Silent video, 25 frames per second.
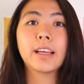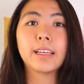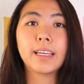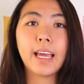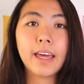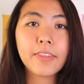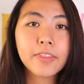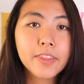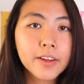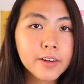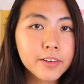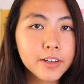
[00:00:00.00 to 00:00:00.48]

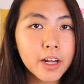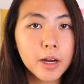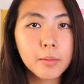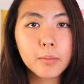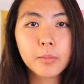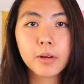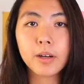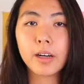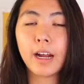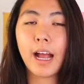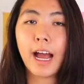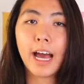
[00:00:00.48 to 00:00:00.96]
Get their
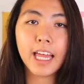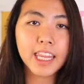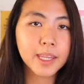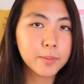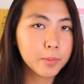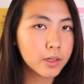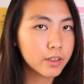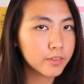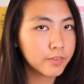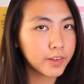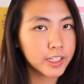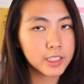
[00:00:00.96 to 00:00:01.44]
number, add
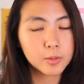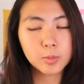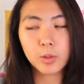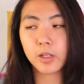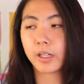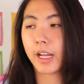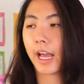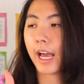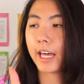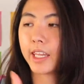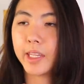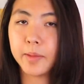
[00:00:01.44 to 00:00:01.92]
them on
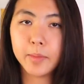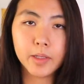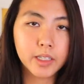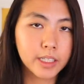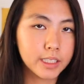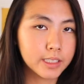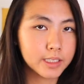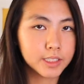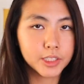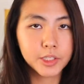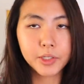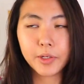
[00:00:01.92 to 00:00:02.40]
Facebook, add them on
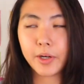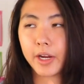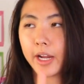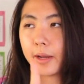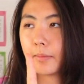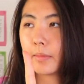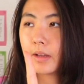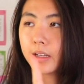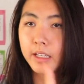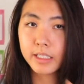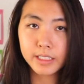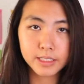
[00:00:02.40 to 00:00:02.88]

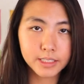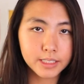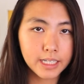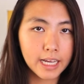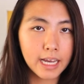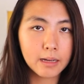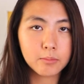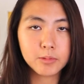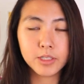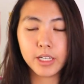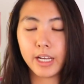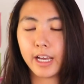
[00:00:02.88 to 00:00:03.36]
Instagram,
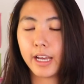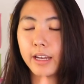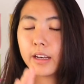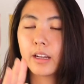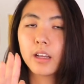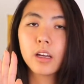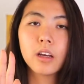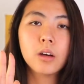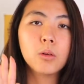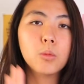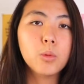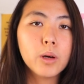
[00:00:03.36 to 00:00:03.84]
Snapchat,
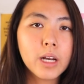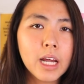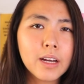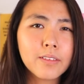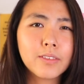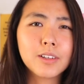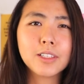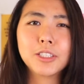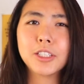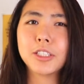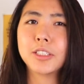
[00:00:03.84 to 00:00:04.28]
whatever.